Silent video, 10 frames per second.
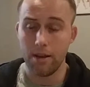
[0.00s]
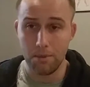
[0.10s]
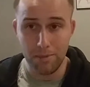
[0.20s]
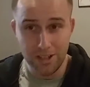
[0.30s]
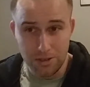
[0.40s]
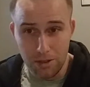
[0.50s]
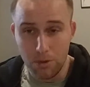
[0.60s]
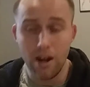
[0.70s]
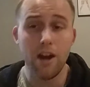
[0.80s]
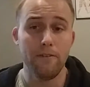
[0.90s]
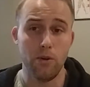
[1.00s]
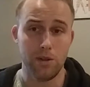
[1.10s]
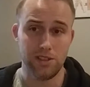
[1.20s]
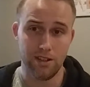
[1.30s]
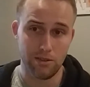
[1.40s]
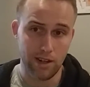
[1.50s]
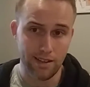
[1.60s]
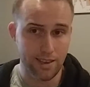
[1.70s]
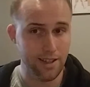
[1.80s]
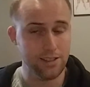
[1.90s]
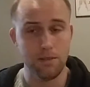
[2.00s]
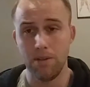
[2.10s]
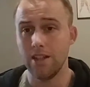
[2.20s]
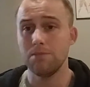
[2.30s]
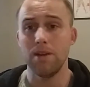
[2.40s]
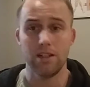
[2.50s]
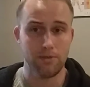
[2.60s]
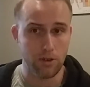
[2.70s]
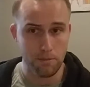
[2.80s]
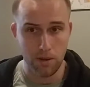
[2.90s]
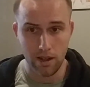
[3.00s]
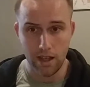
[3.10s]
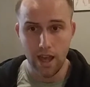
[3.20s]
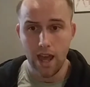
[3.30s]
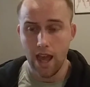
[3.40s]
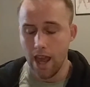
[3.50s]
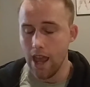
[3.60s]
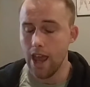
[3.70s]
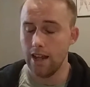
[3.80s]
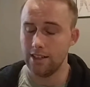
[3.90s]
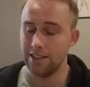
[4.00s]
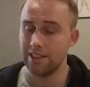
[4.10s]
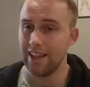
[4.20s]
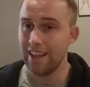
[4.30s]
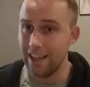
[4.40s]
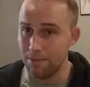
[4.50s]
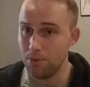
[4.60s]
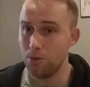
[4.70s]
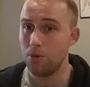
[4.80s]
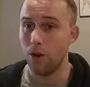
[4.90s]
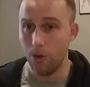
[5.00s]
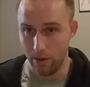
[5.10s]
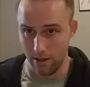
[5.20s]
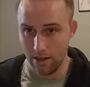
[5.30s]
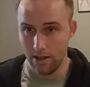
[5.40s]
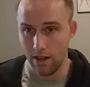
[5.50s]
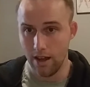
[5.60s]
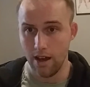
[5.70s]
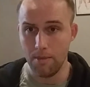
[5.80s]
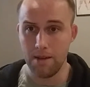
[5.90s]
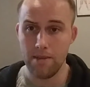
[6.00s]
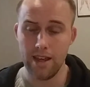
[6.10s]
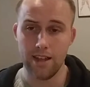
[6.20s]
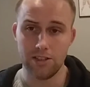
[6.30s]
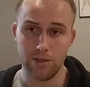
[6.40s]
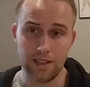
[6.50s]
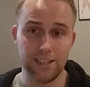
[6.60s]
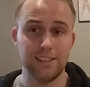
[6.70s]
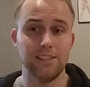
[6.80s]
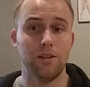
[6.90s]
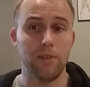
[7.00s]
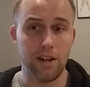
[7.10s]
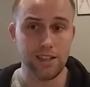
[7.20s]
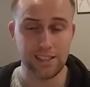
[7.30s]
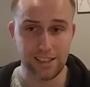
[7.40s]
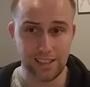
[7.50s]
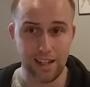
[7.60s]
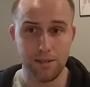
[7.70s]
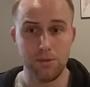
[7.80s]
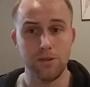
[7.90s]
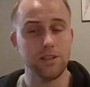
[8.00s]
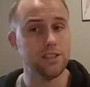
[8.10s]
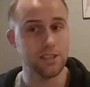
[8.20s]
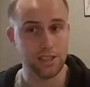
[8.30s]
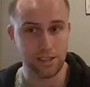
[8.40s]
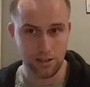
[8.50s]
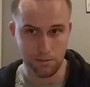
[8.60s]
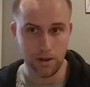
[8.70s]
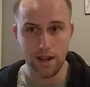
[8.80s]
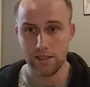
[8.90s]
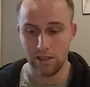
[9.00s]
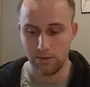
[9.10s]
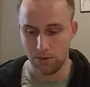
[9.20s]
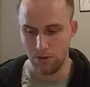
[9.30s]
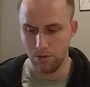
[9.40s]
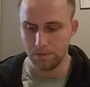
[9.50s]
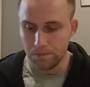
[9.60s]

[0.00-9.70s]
I'm going to make sure that we are focusing on the right things, the biggest bangs for our buck, and just keep you going and make it so that this is a very sustainable and consistent process for you.